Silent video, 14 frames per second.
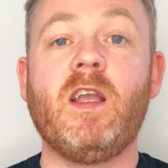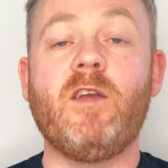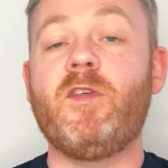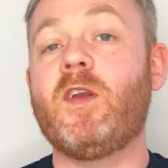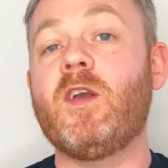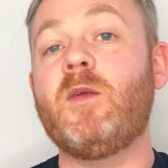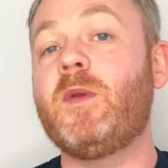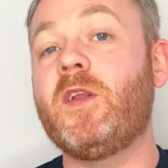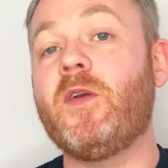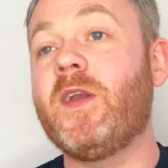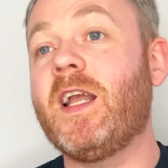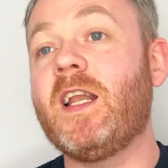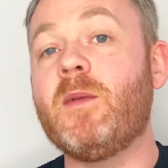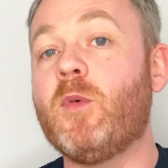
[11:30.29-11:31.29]
If you're going to be
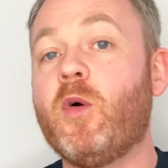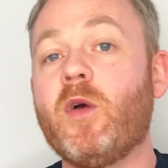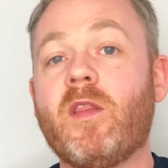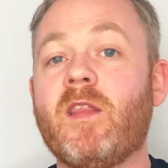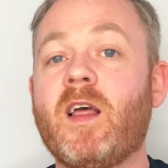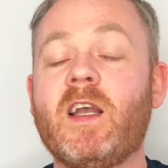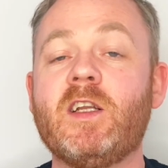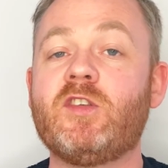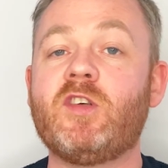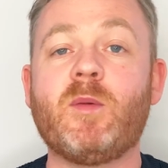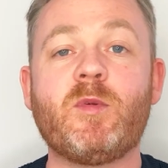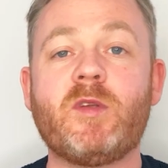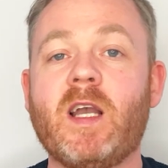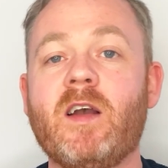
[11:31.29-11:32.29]
doing any more than that, it
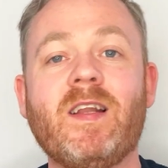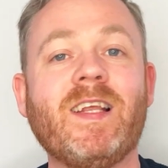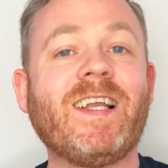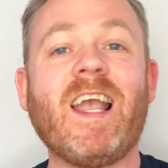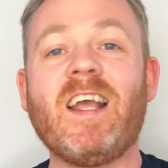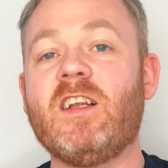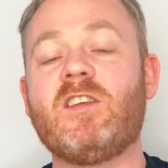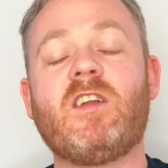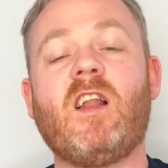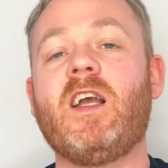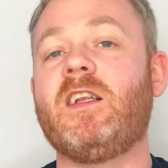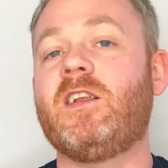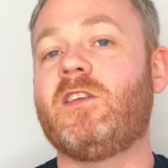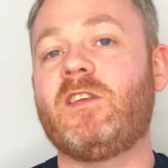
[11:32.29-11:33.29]
drops down. Again, a
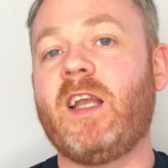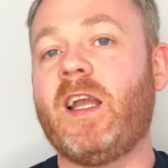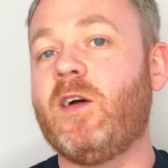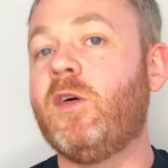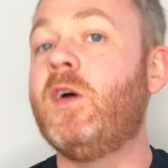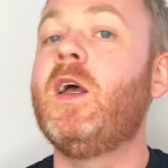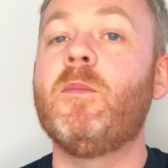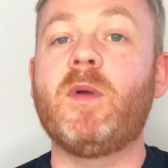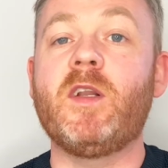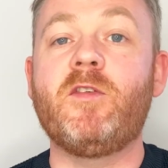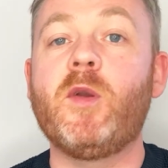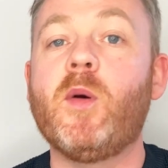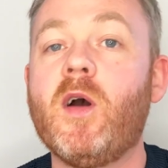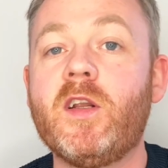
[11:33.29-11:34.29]
sliding scale. But if
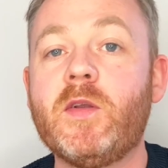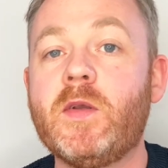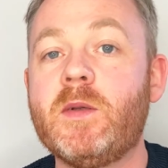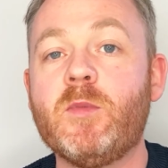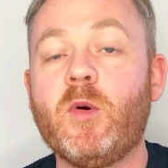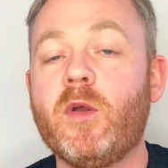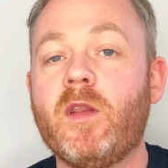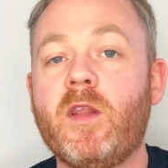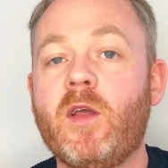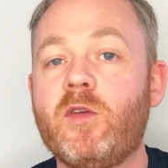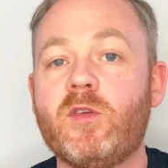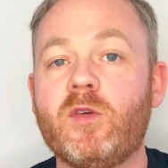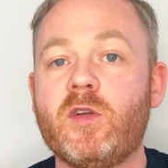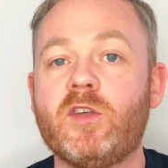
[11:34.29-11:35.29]
you are doing more than
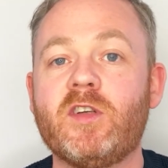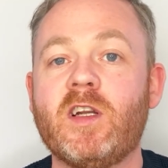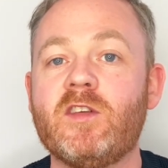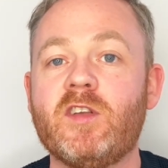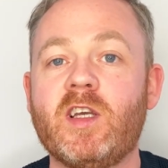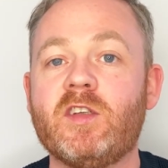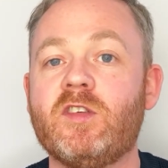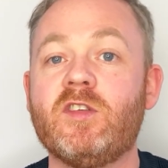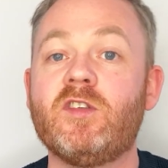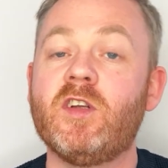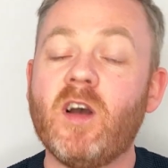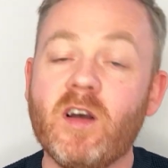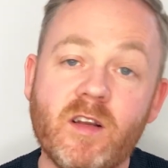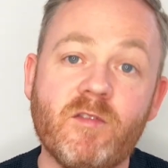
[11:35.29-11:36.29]
those sort of transactions, you're
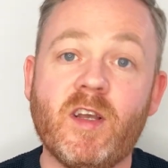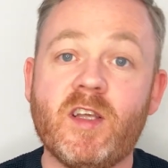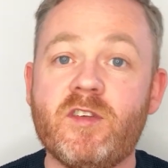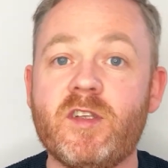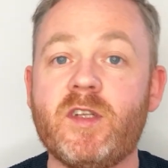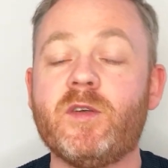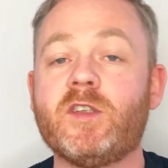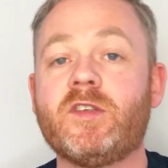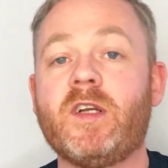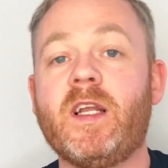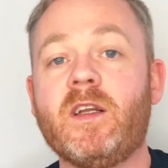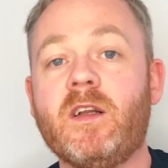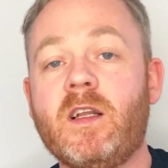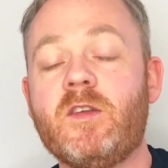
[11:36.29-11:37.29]
not an investor, you're a
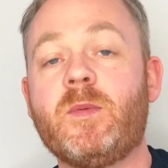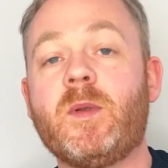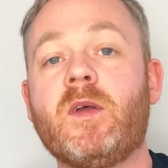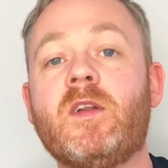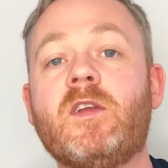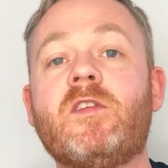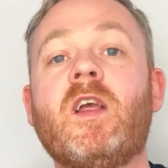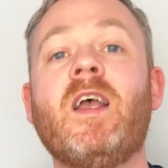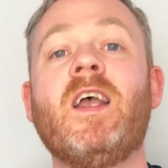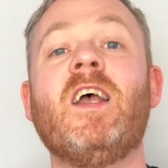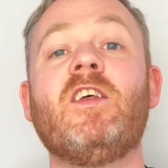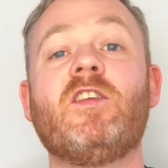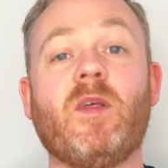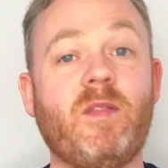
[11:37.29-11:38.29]
trader, let's be honest.
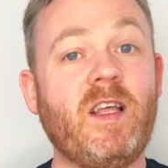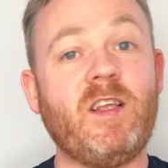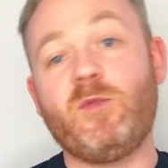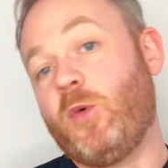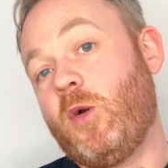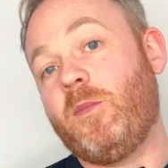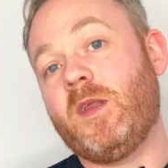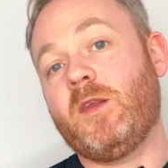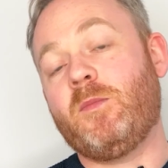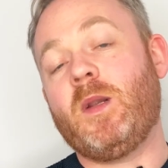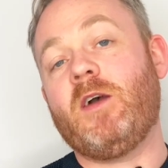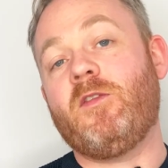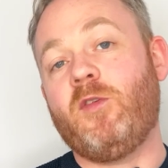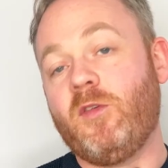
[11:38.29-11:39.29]
So this won't be the
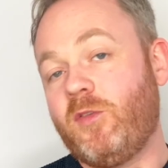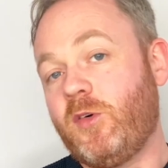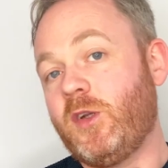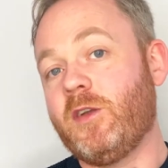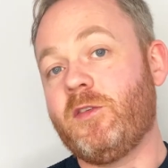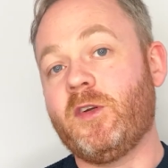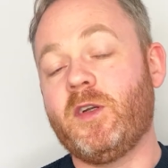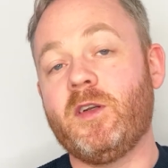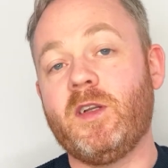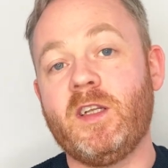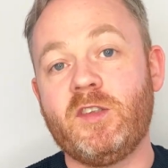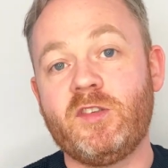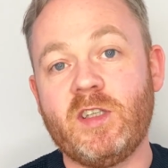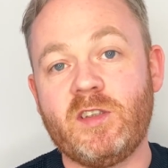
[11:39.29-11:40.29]
platform for you if you're
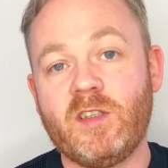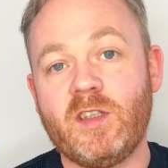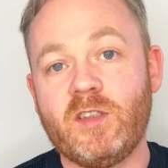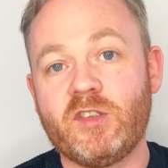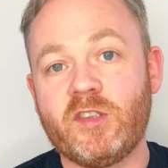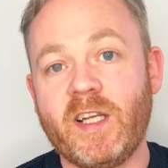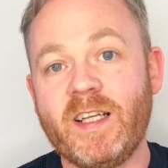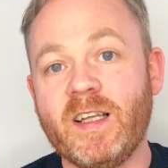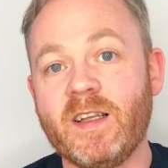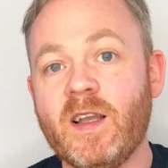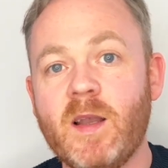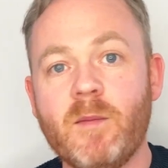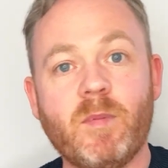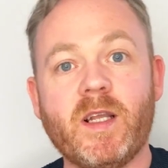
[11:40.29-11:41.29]
interested in trading.
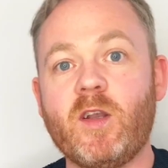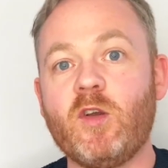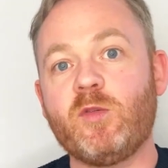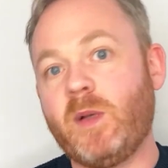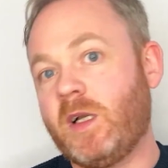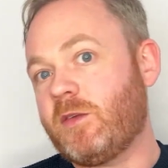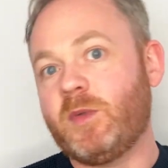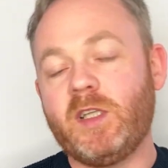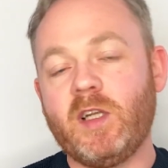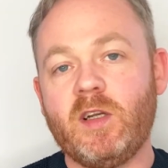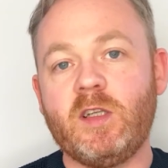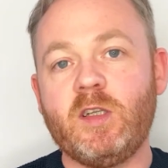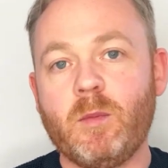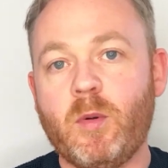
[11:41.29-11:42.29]
But it goes back to my
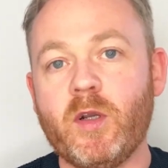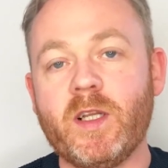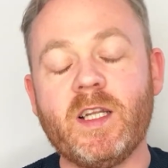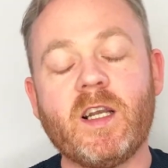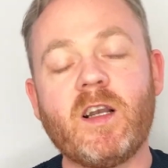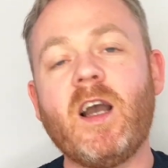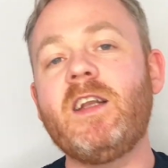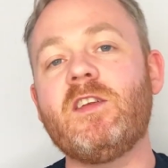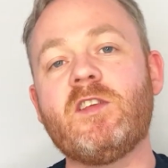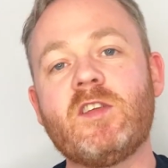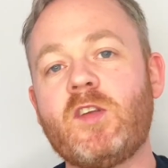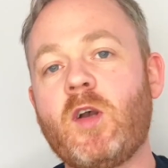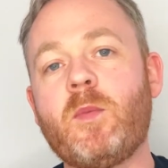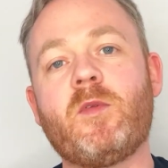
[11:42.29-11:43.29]
earlier point. It kind of
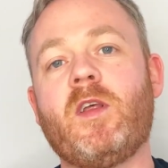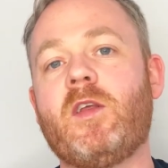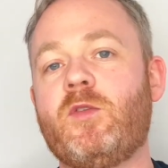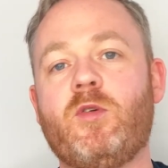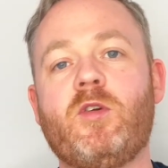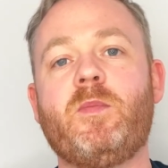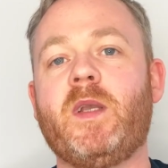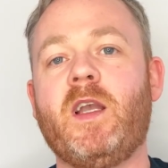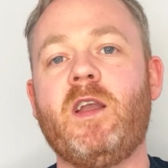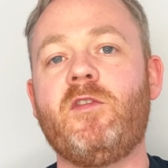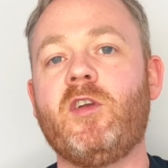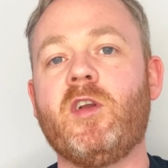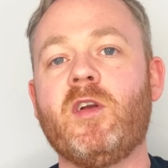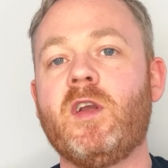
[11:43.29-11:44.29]
stops that sort of
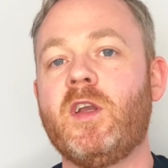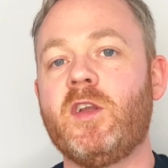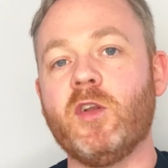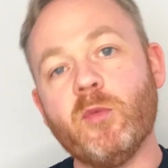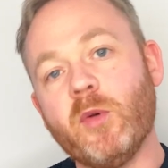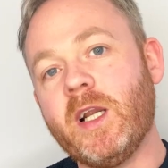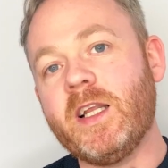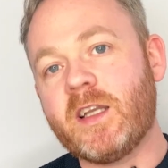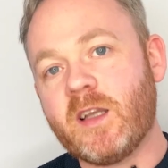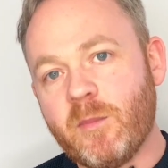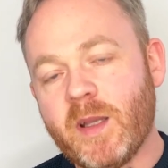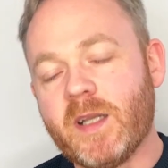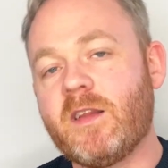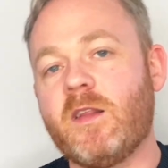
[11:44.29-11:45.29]
behavior. You really
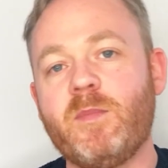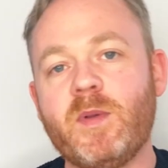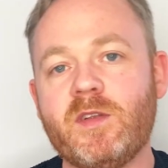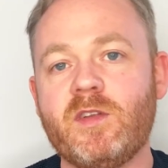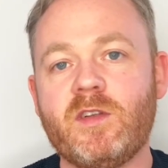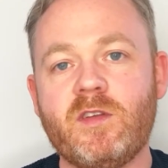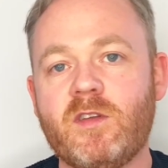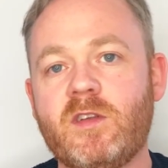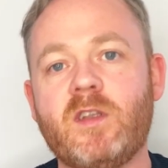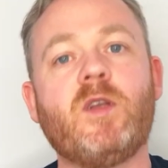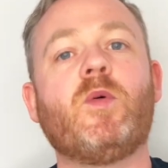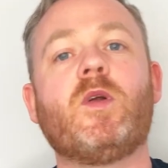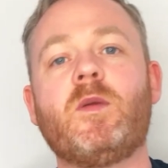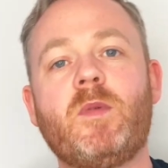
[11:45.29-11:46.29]
commit to the businesses that
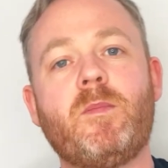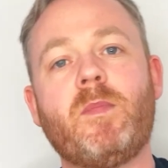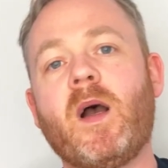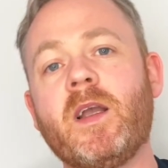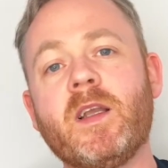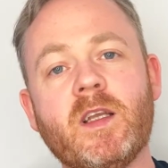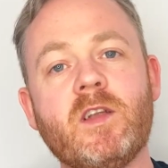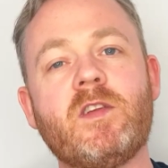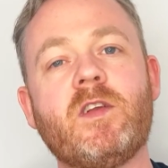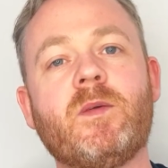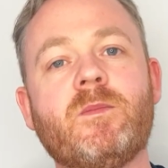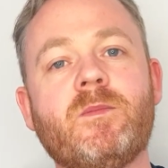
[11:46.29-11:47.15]
you want to be buying into.